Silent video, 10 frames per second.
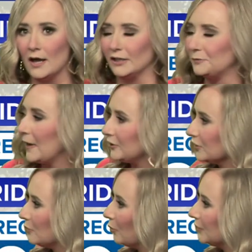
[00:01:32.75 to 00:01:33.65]

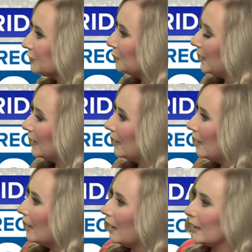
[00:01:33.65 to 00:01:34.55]
especially once we
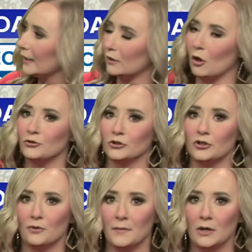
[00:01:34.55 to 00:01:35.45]
uh, get closer
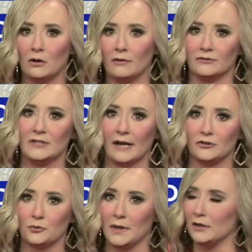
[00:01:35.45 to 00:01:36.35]
to the middle of
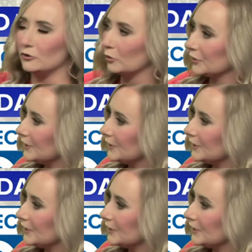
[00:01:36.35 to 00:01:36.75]
next week towards